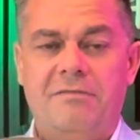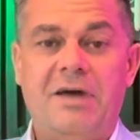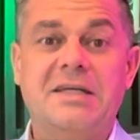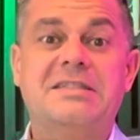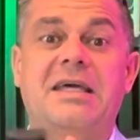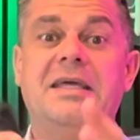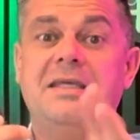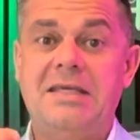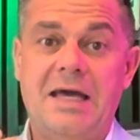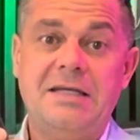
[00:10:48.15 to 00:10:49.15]
They are
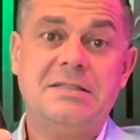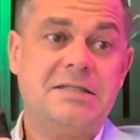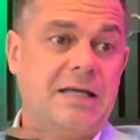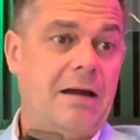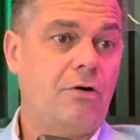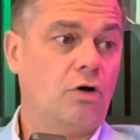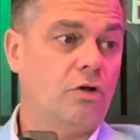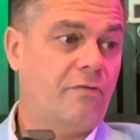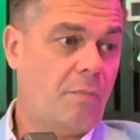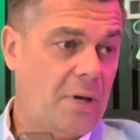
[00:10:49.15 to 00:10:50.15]
saying yes to carrying
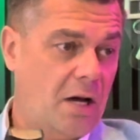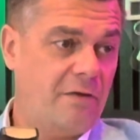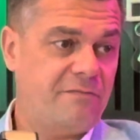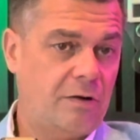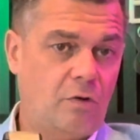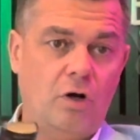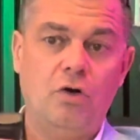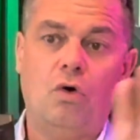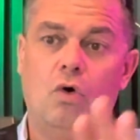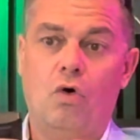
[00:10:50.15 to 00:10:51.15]
on the path they're
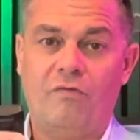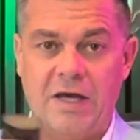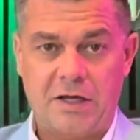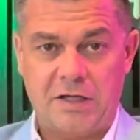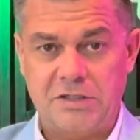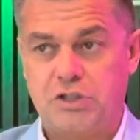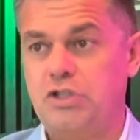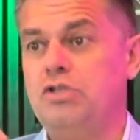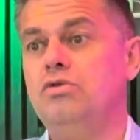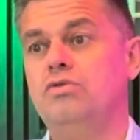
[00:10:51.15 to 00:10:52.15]
on, or they're going to
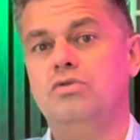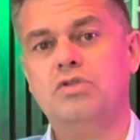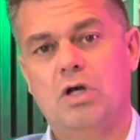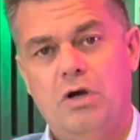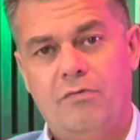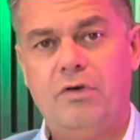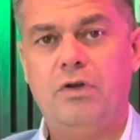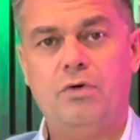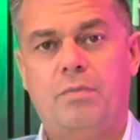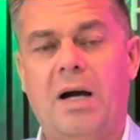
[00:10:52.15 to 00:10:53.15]
choose the
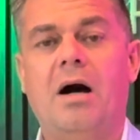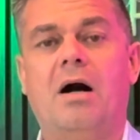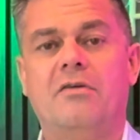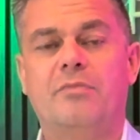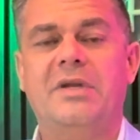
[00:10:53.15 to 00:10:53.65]
new path.